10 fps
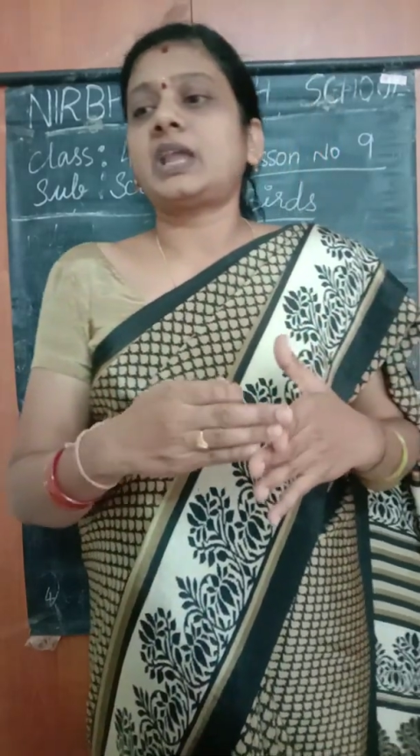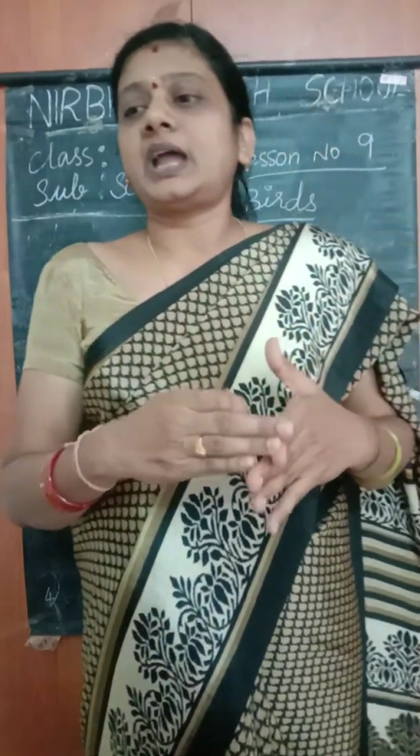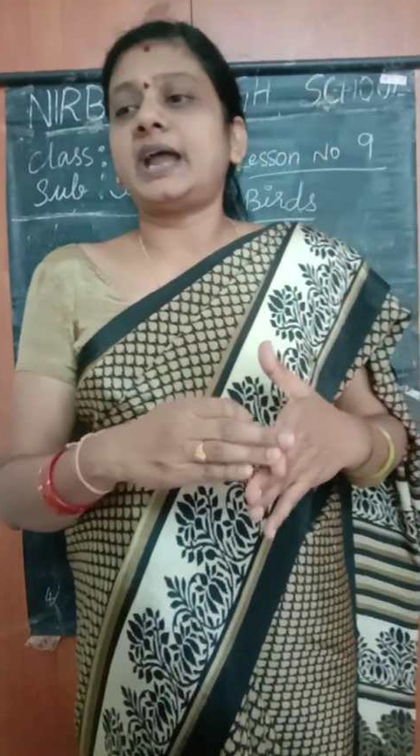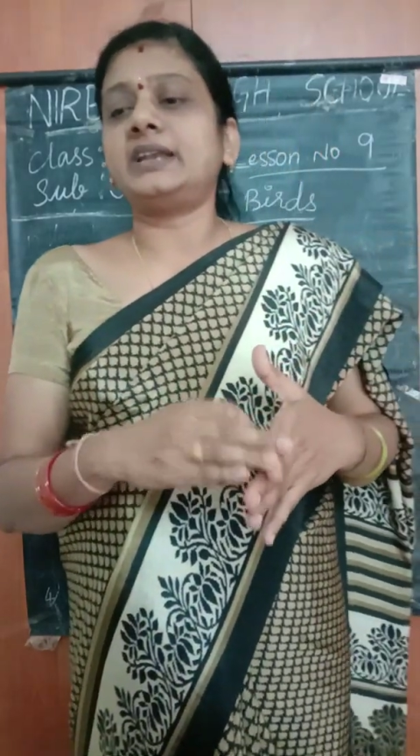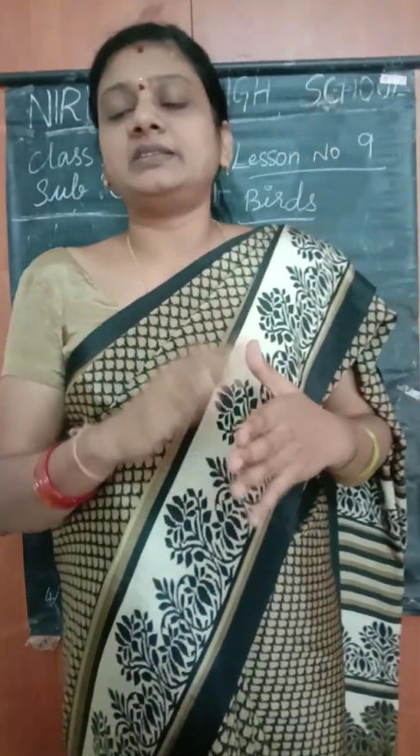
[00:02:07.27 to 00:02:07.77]

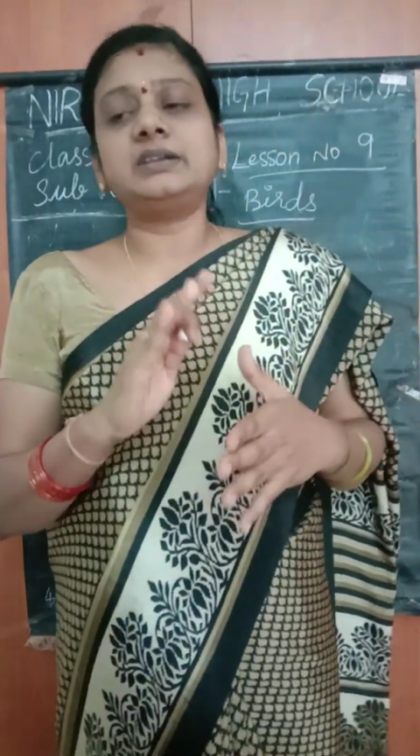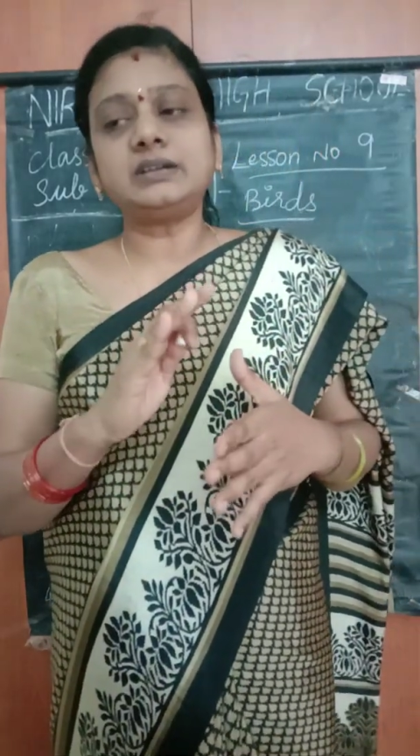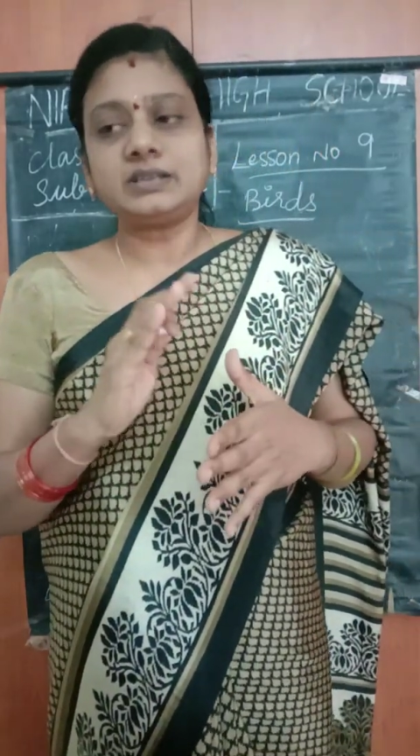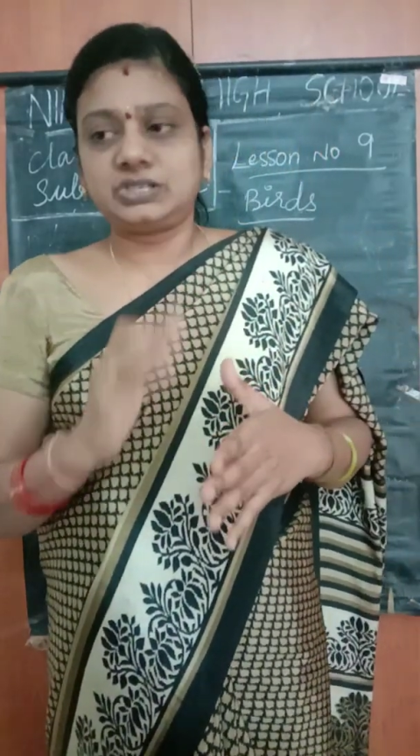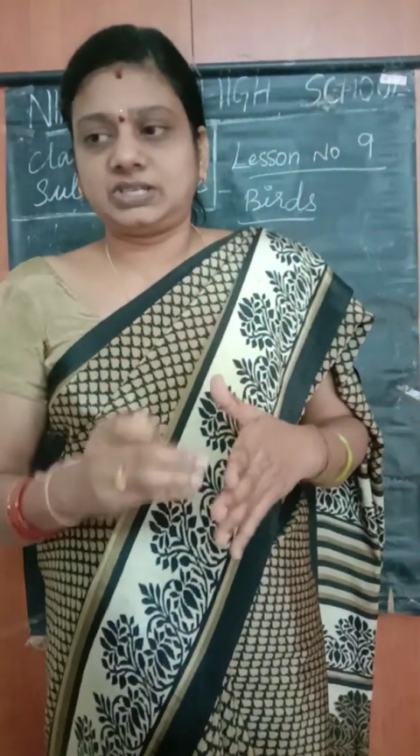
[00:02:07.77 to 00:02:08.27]
and the
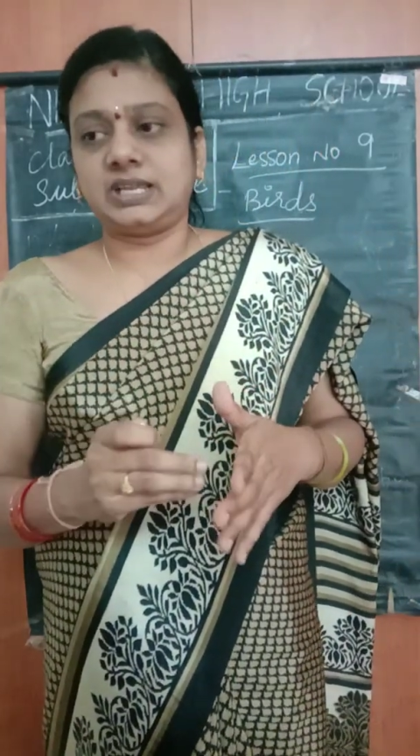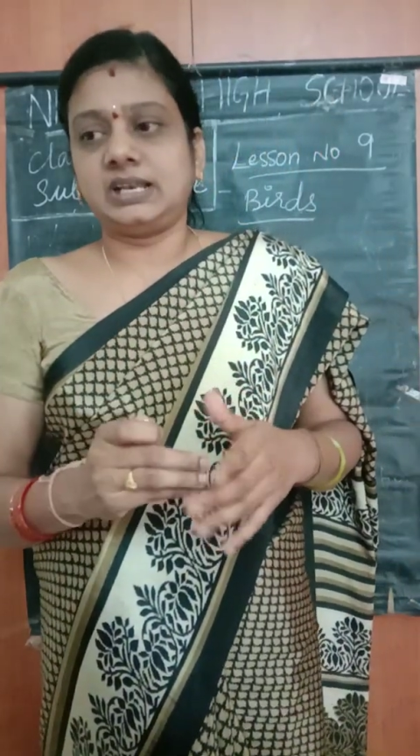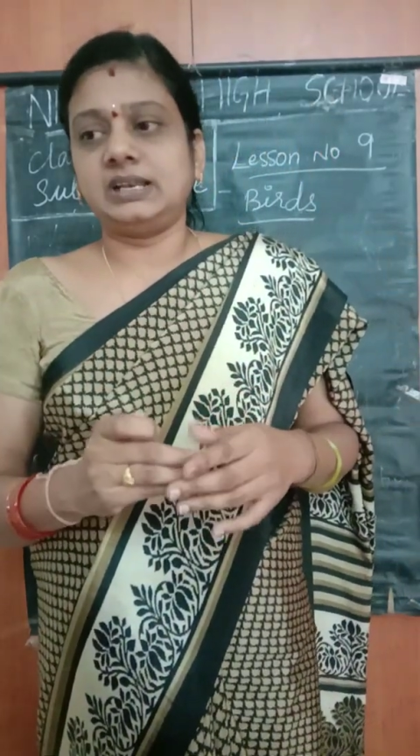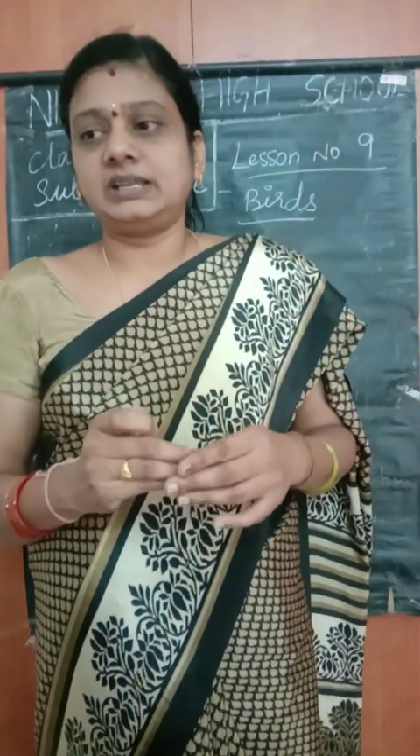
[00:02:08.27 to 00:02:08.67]
tail.